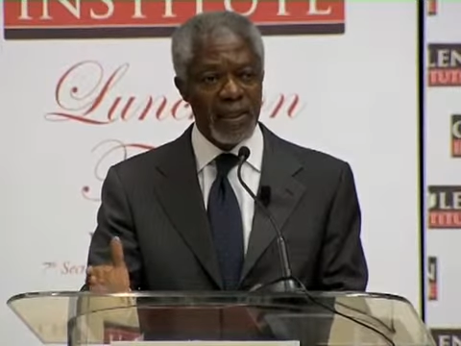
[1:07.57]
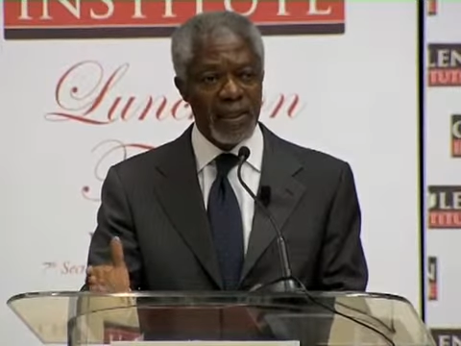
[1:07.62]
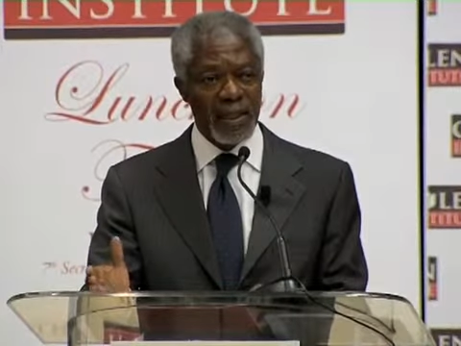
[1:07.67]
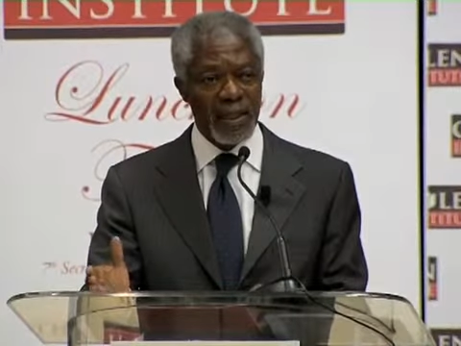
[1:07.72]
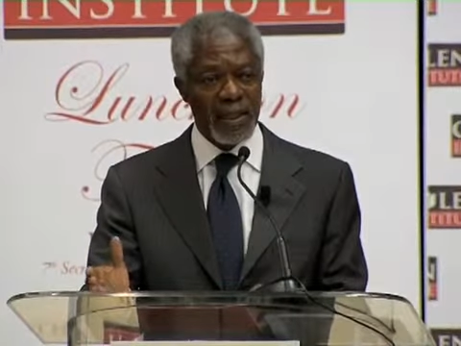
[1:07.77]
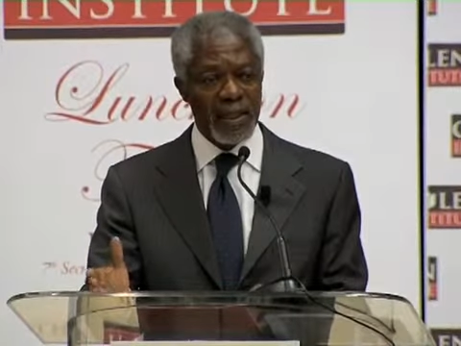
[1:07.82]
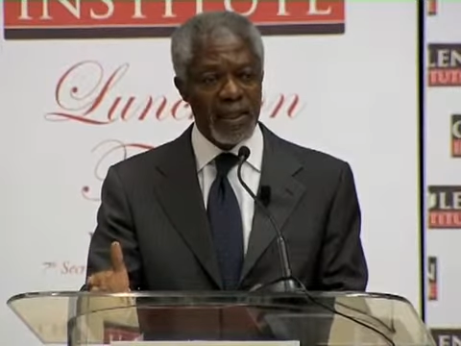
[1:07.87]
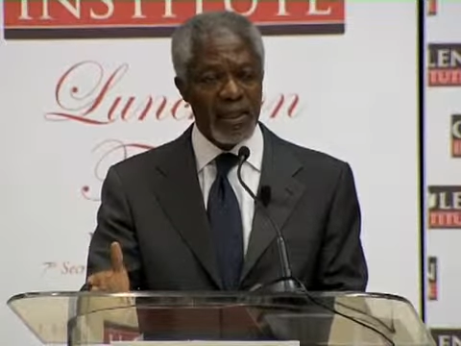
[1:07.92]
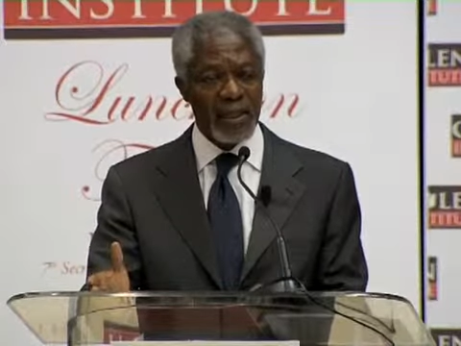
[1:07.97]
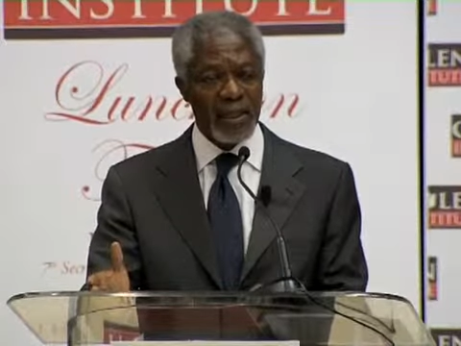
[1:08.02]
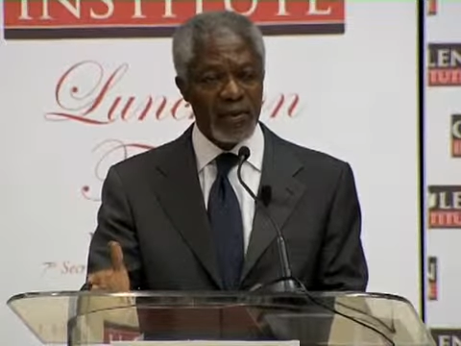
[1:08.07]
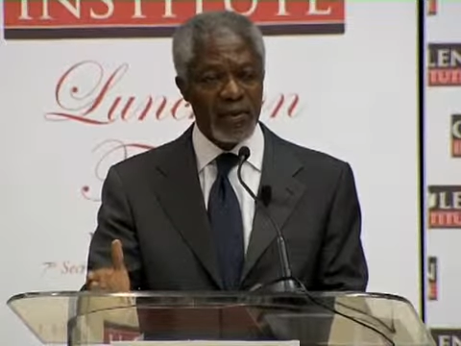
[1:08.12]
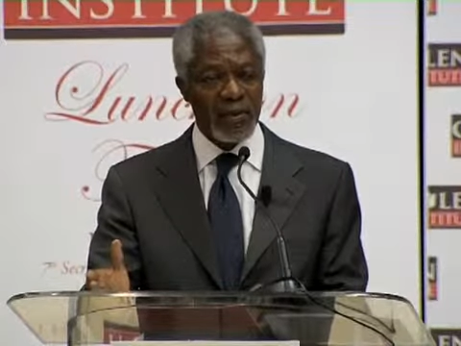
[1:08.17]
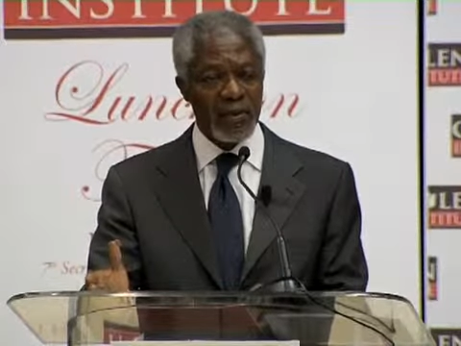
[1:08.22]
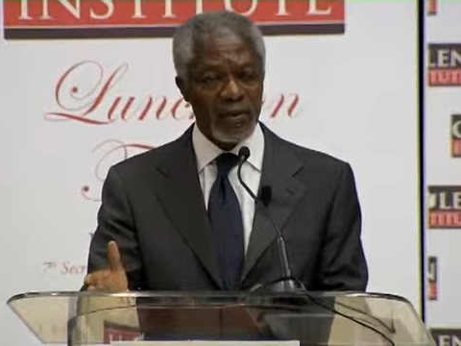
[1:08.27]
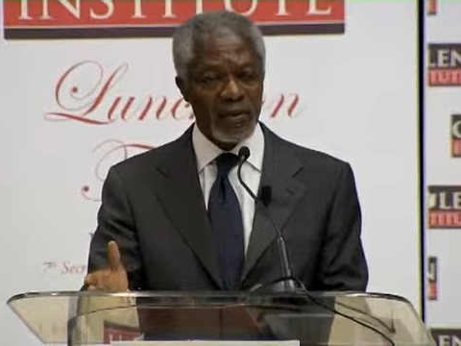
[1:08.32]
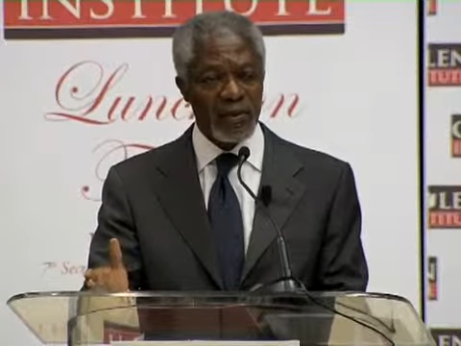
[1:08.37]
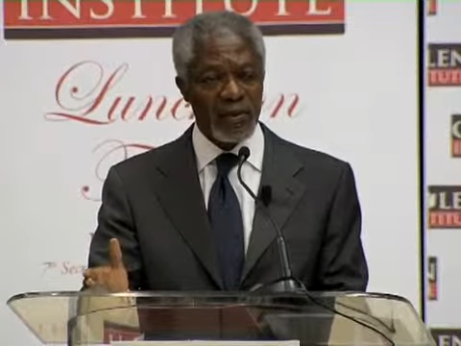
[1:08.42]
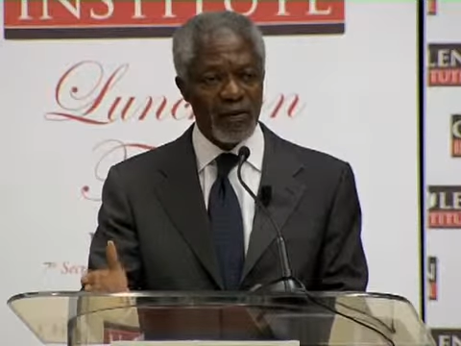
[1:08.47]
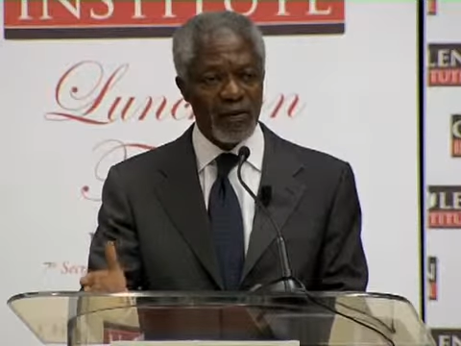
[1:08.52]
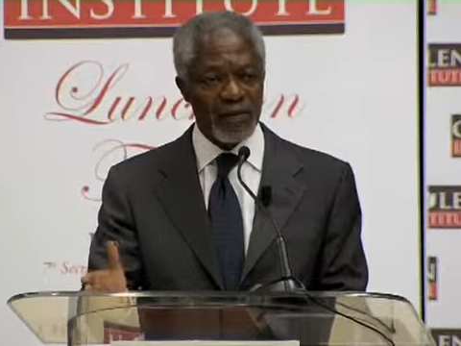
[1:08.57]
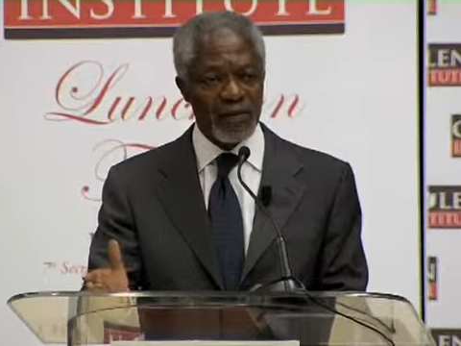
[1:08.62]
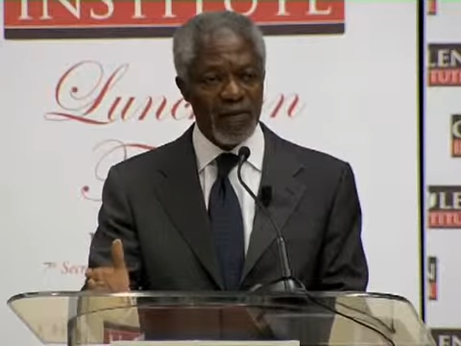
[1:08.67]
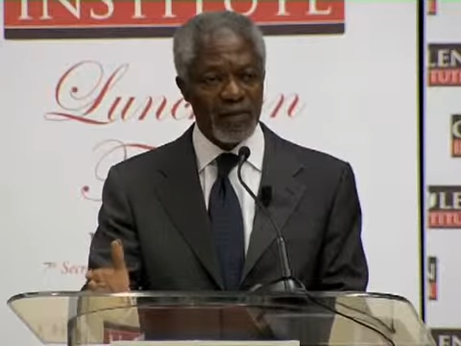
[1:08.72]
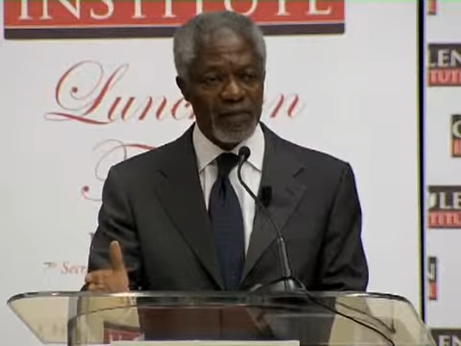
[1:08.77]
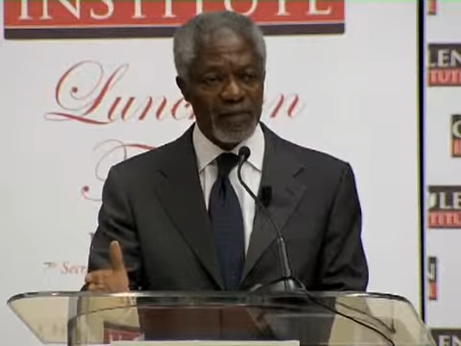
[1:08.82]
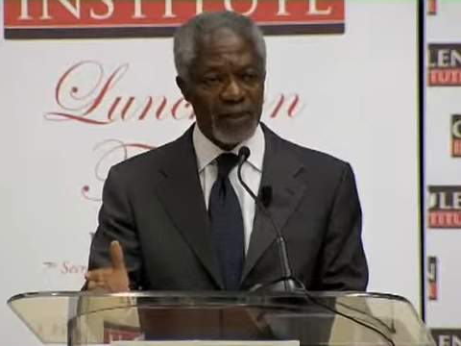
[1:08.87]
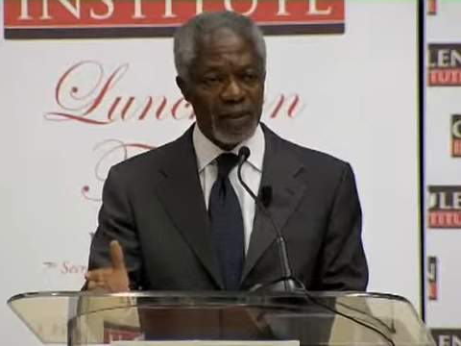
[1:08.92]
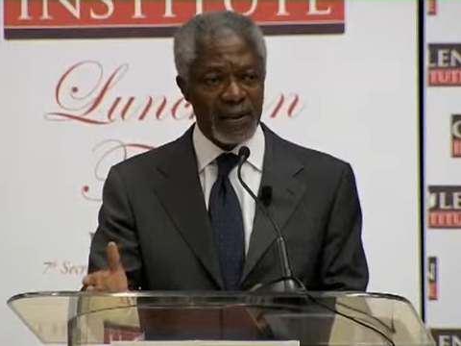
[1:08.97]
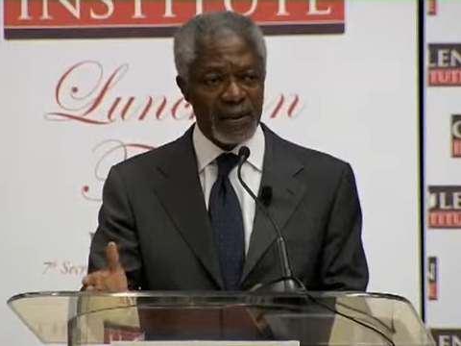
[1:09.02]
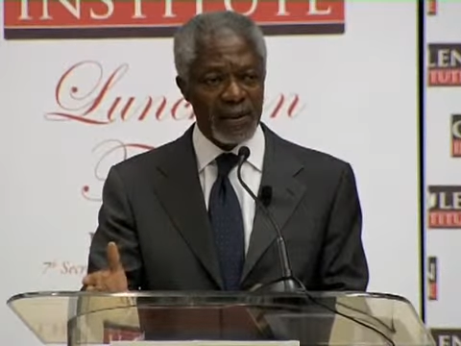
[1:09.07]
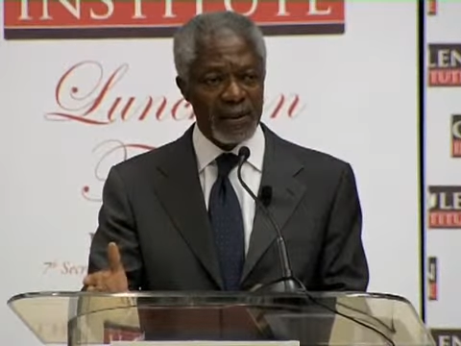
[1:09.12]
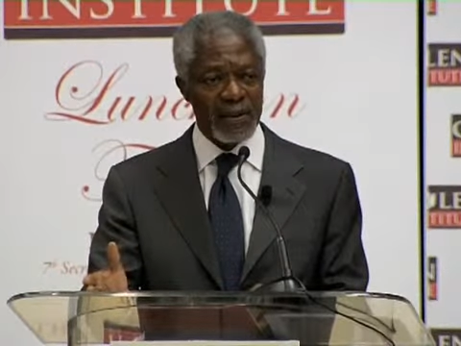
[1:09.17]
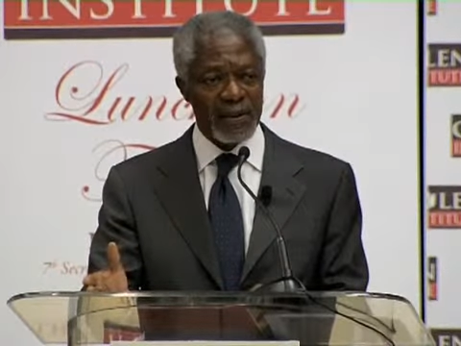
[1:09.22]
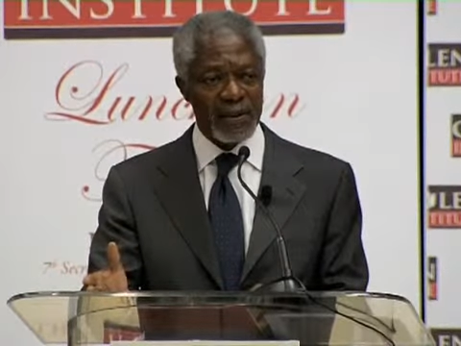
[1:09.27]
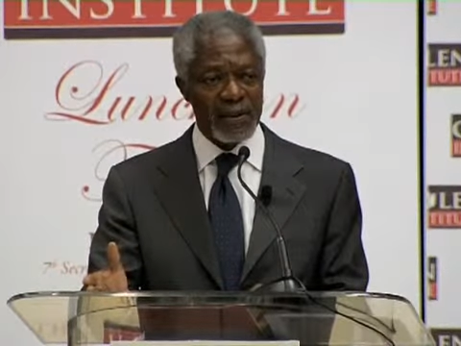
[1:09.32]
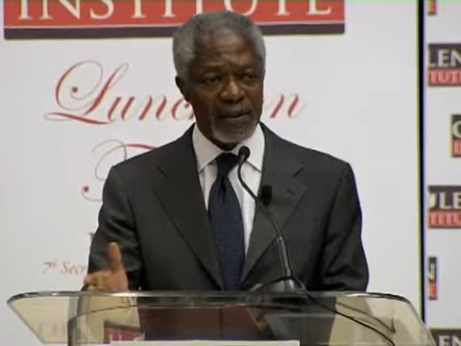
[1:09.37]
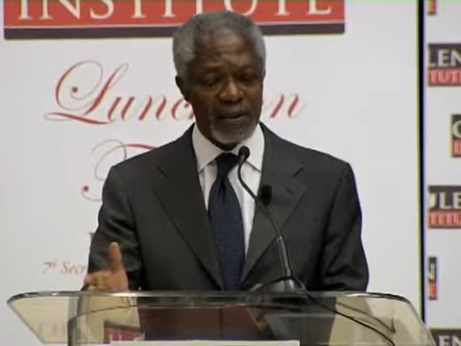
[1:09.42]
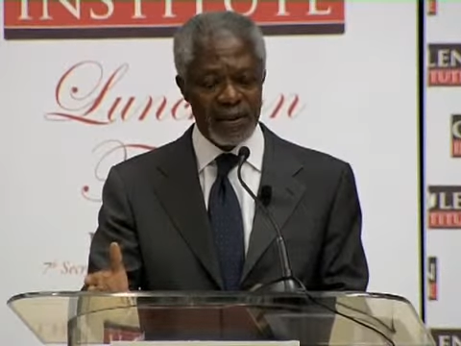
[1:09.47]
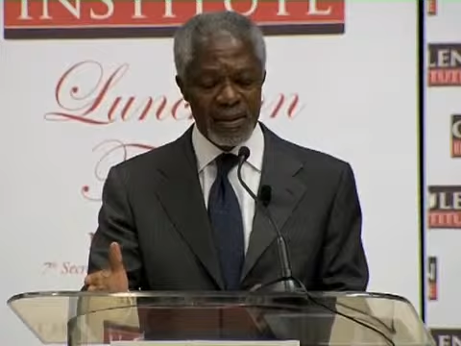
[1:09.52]
a year, most of them
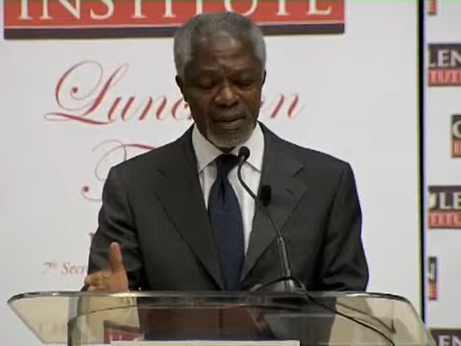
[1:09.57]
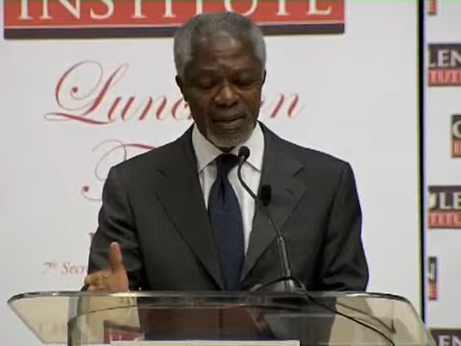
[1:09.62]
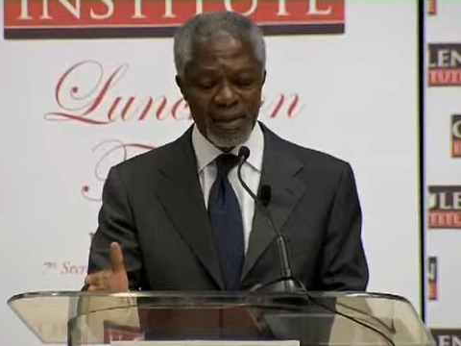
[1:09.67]
Africans.